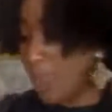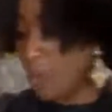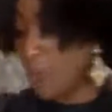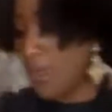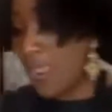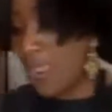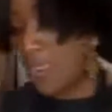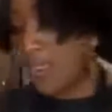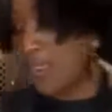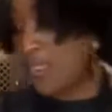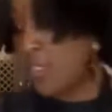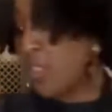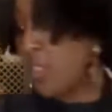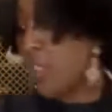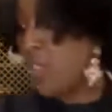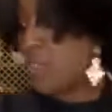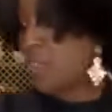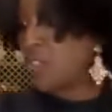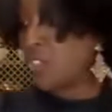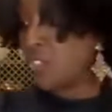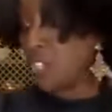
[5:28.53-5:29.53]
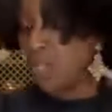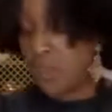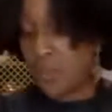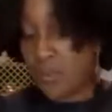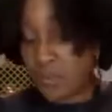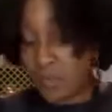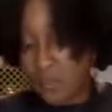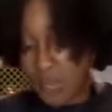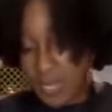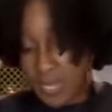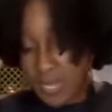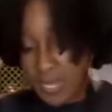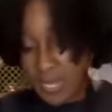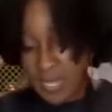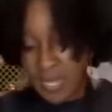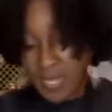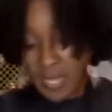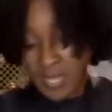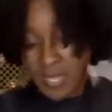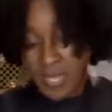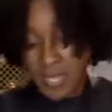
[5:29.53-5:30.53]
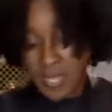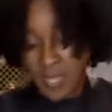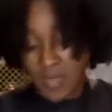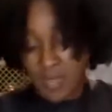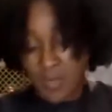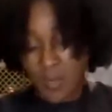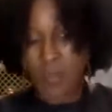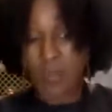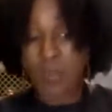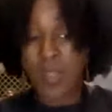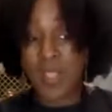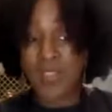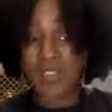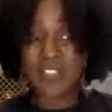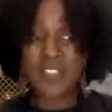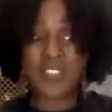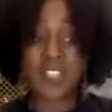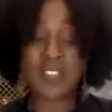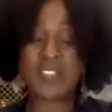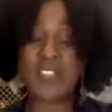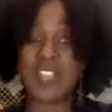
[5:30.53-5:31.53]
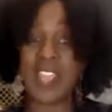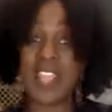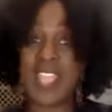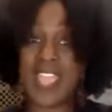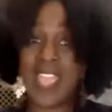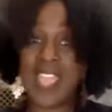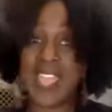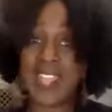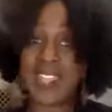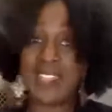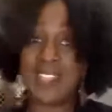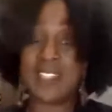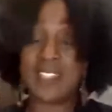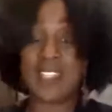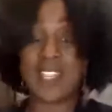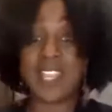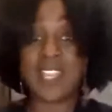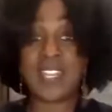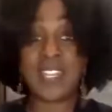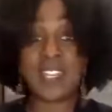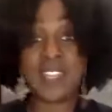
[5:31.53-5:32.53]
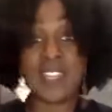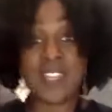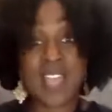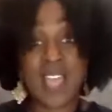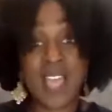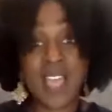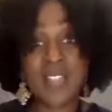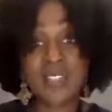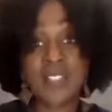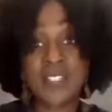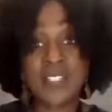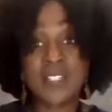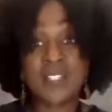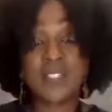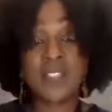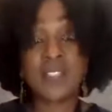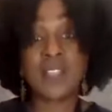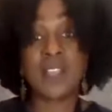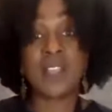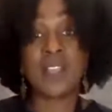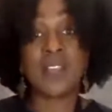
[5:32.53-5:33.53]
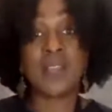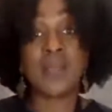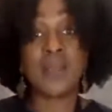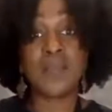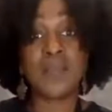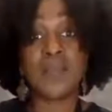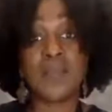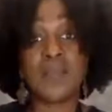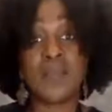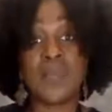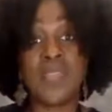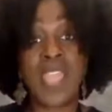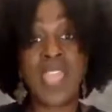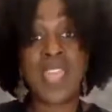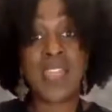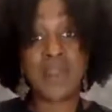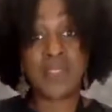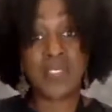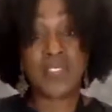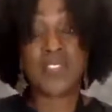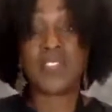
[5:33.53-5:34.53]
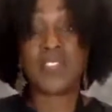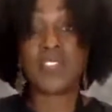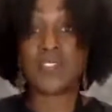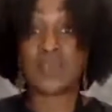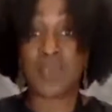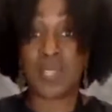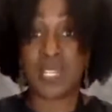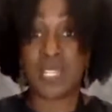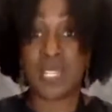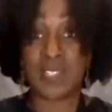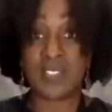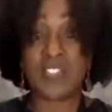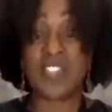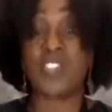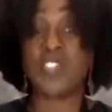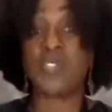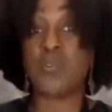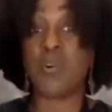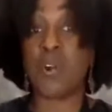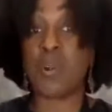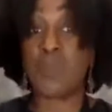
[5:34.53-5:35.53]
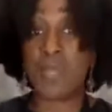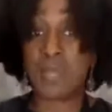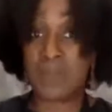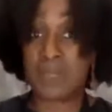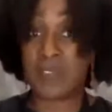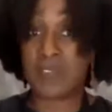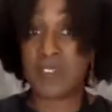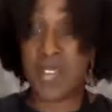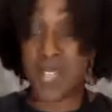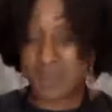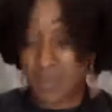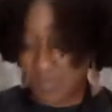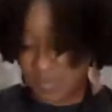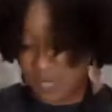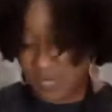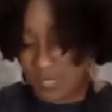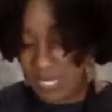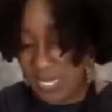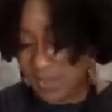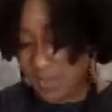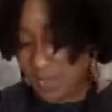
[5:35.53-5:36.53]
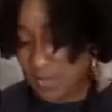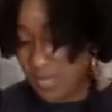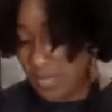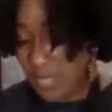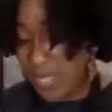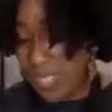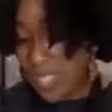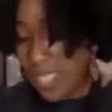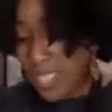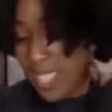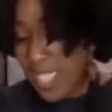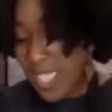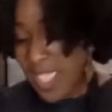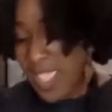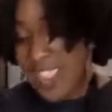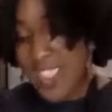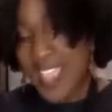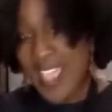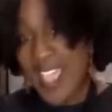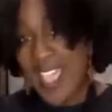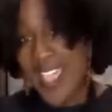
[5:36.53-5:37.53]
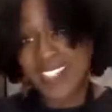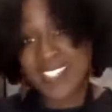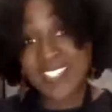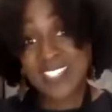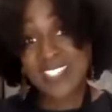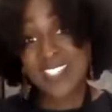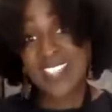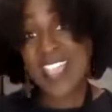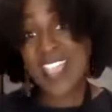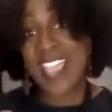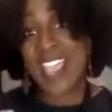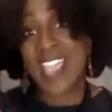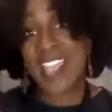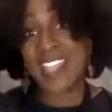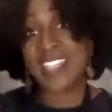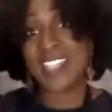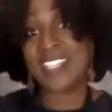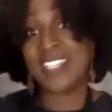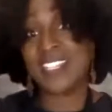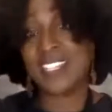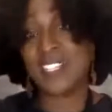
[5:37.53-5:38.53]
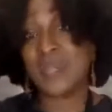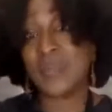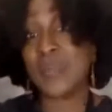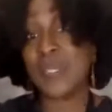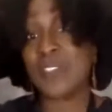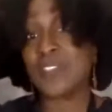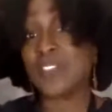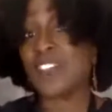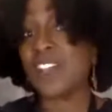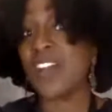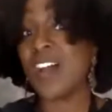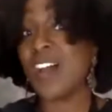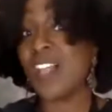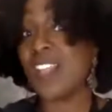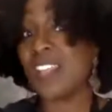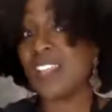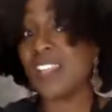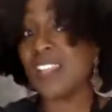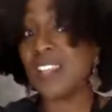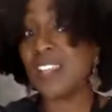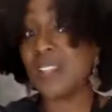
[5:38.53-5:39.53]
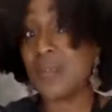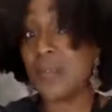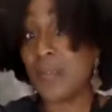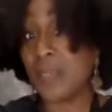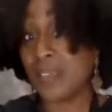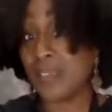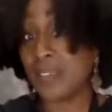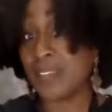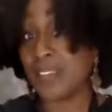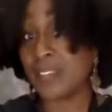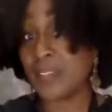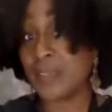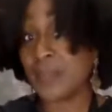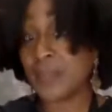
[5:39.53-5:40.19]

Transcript: All right, so one thing that I added that I did not have in the ingredients that you all may be following this evening, I actually added a little bit of kala namak.